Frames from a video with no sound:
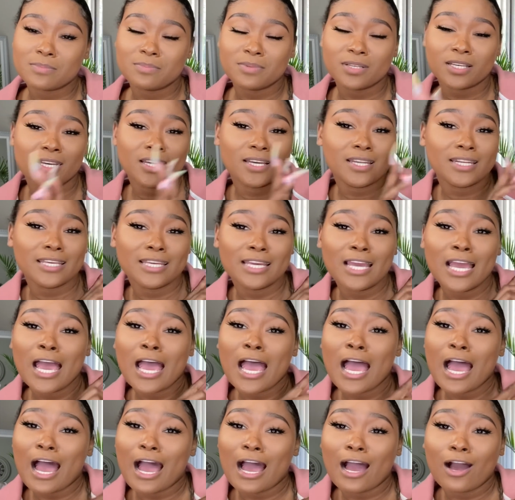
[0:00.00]
But honey,
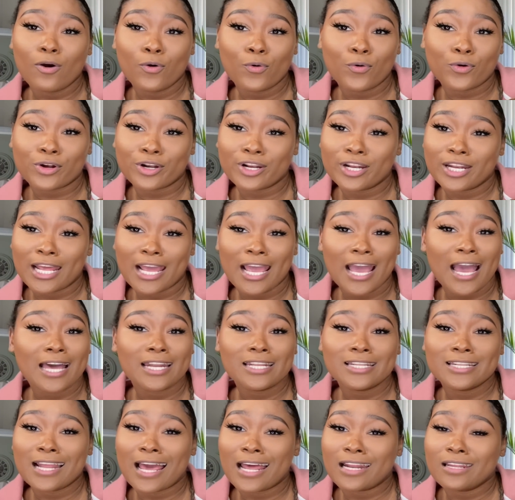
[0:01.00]
I ordered that. I
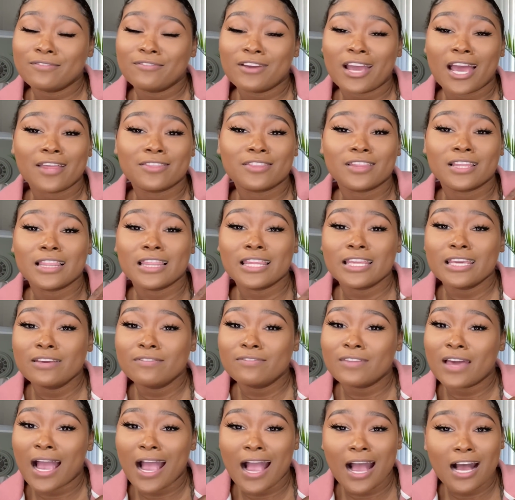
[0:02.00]
did not even have to leave
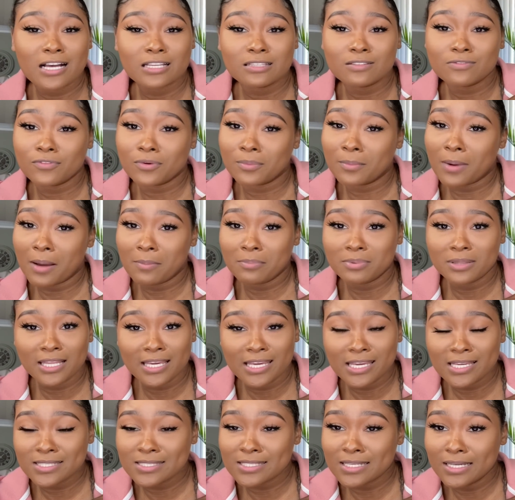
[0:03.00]
the house for my
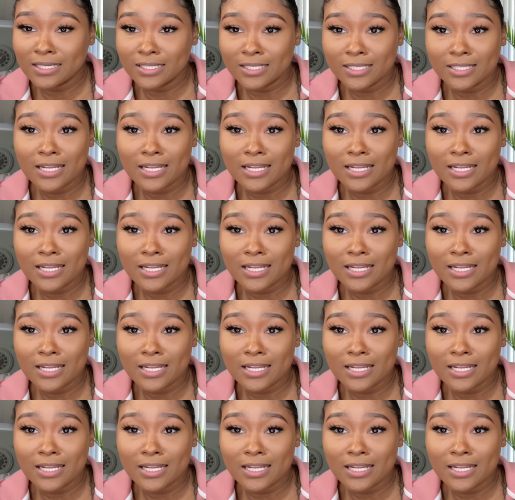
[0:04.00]
plants, honey.